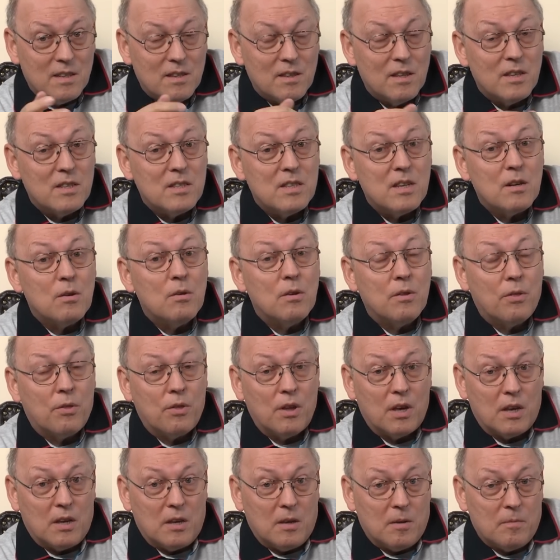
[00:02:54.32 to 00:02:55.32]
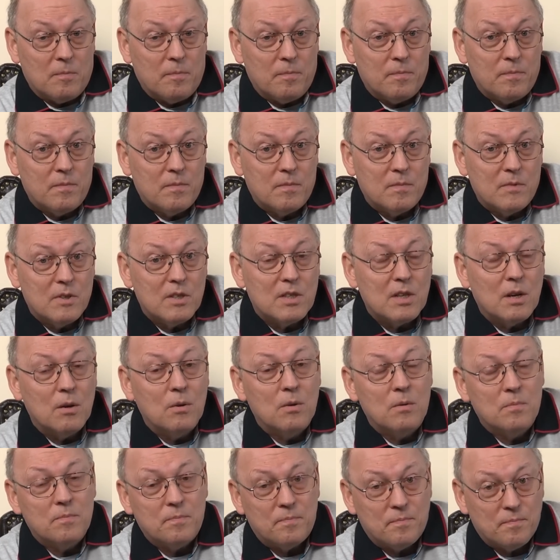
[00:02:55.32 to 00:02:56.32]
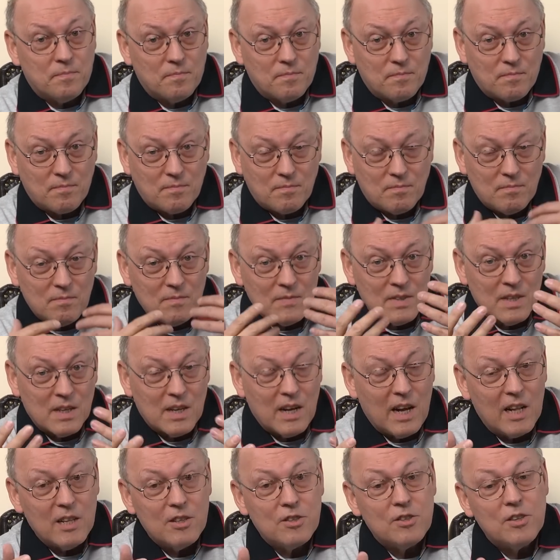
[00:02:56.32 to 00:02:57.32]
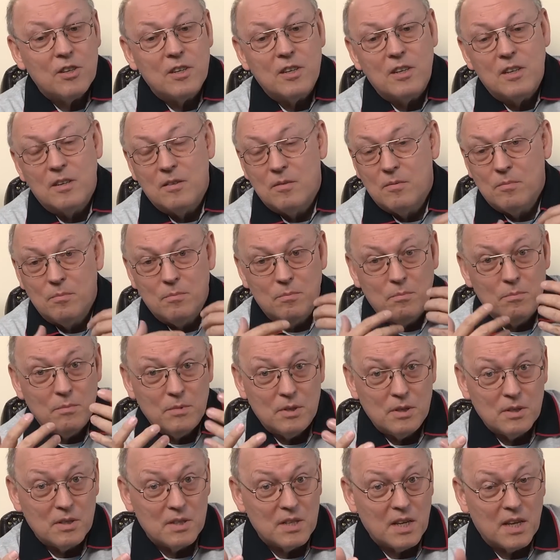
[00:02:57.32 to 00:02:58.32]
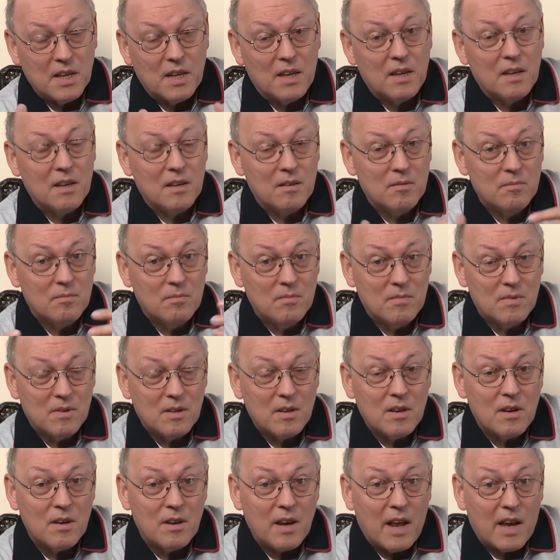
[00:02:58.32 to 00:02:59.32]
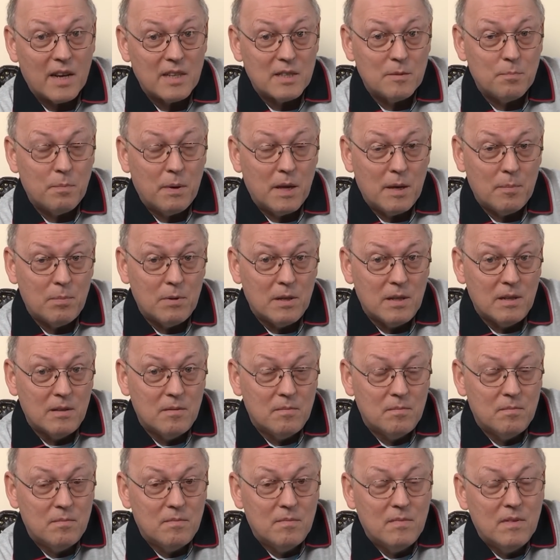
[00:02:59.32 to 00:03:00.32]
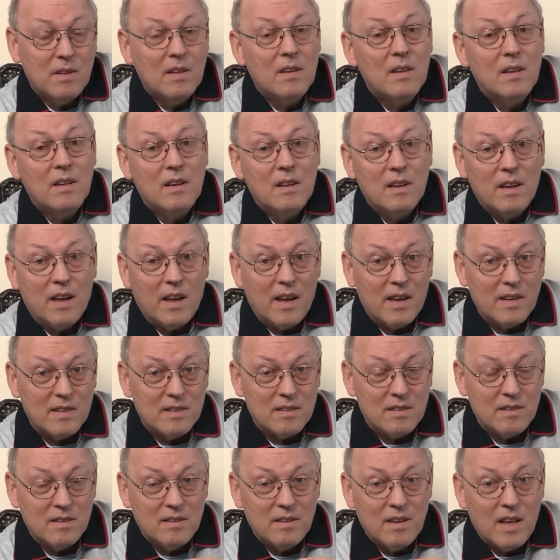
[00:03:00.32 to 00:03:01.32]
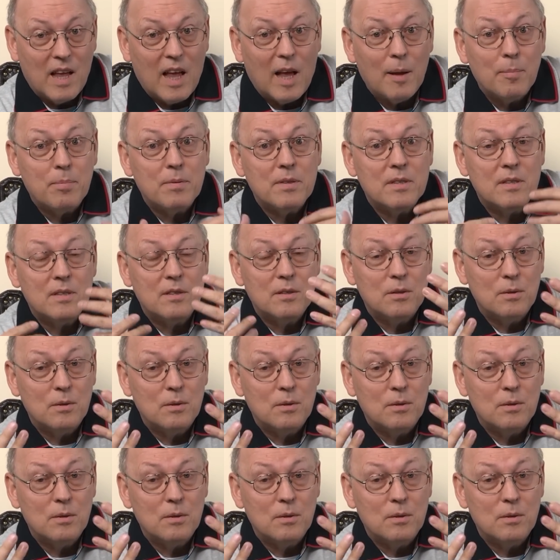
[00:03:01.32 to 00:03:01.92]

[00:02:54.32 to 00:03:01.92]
This is a good thing. So culture, music connects people and helps